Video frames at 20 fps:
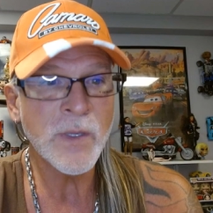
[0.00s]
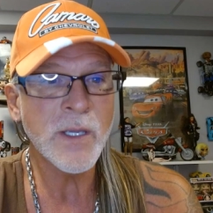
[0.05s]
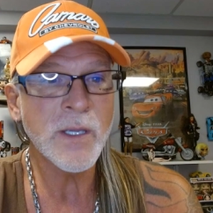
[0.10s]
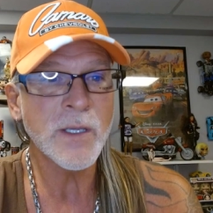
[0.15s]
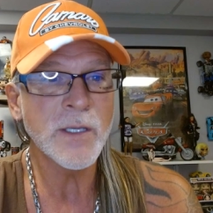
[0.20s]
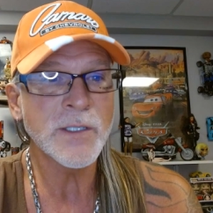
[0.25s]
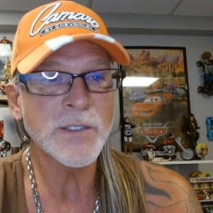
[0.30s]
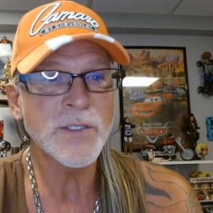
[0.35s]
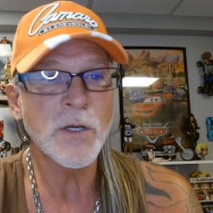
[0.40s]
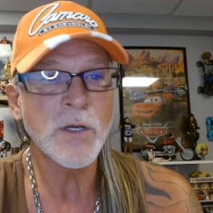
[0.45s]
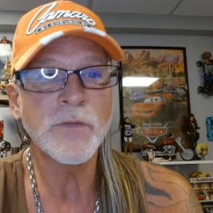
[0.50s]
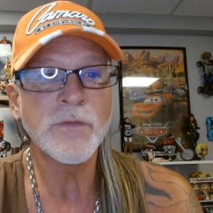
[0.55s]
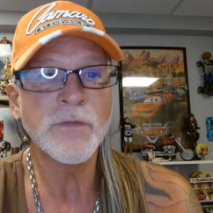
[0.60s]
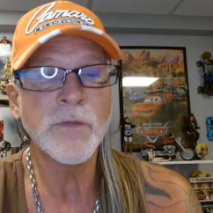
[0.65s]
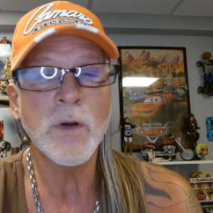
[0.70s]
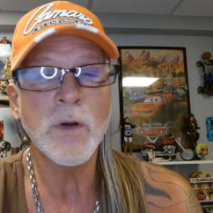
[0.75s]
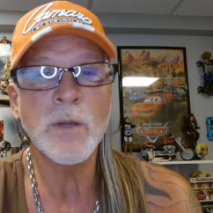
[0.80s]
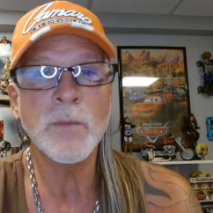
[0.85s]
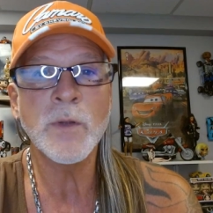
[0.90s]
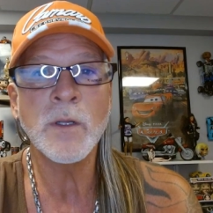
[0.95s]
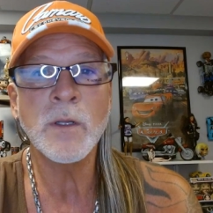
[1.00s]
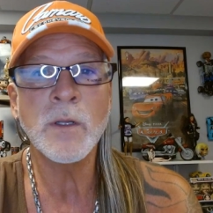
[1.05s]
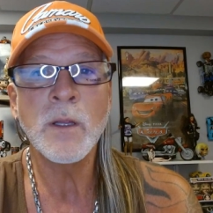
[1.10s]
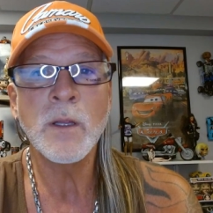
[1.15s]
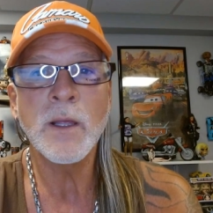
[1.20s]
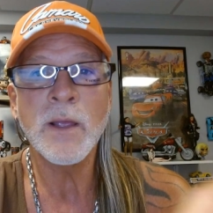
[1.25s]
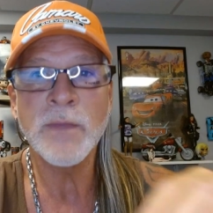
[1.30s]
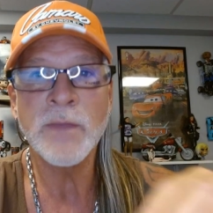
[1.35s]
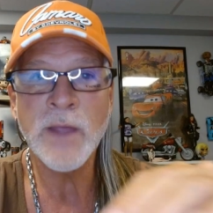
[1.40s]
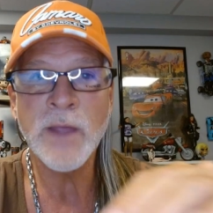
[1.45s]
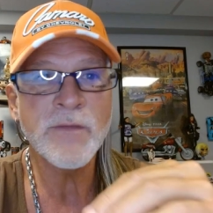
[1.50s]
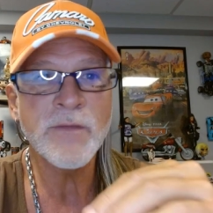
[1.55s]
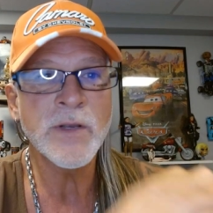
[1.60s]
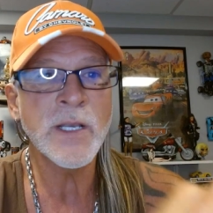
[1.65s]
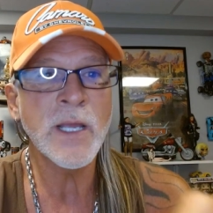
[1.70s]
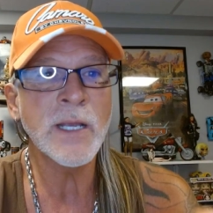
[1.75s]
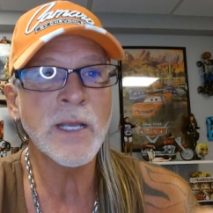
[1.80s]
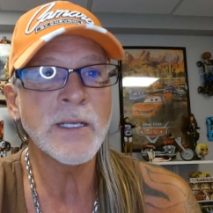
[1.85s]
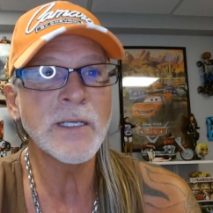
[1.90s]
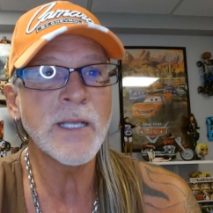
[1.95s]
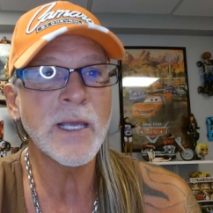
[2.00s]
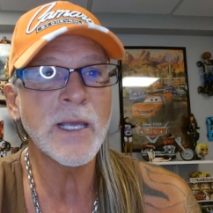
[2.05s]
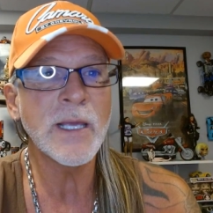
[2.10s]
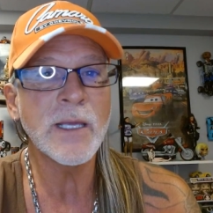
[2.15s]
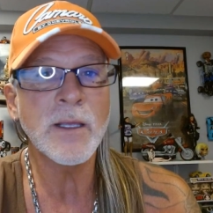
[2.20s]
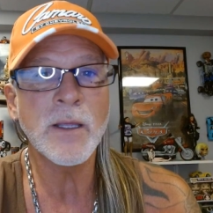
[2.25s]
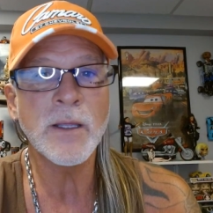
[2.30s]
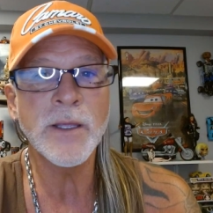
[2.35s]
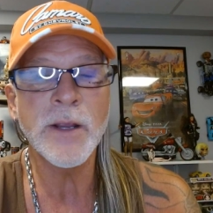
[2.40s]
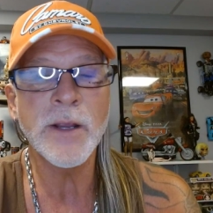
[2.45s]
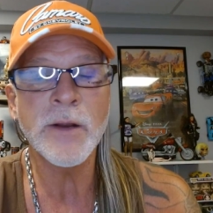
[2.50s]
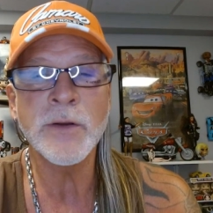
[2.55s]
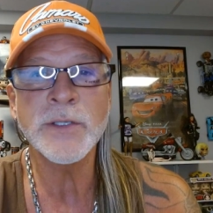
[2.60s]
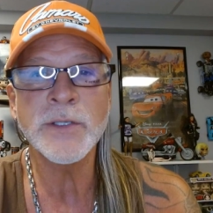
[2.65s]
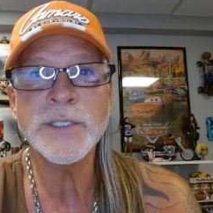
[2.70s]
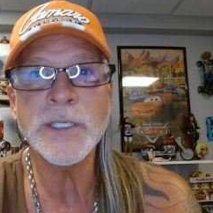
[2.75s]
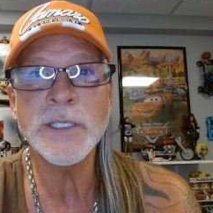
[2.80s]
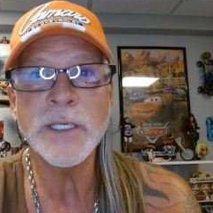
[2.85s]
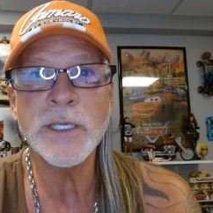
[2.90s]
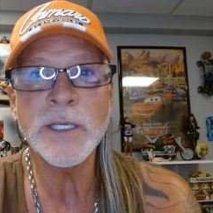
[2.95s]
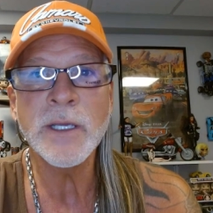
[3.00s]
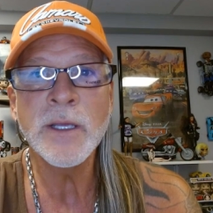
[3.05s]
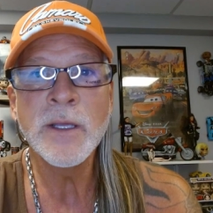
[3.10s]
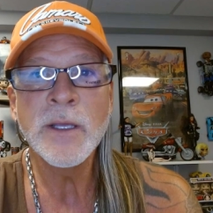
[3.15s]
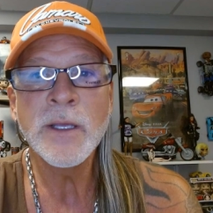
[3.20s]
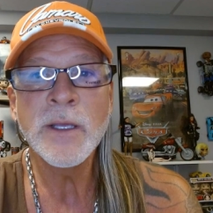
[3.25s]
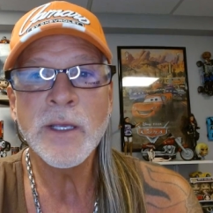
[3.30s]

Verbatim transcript: because they're affordable and they have a 90 day guarantee.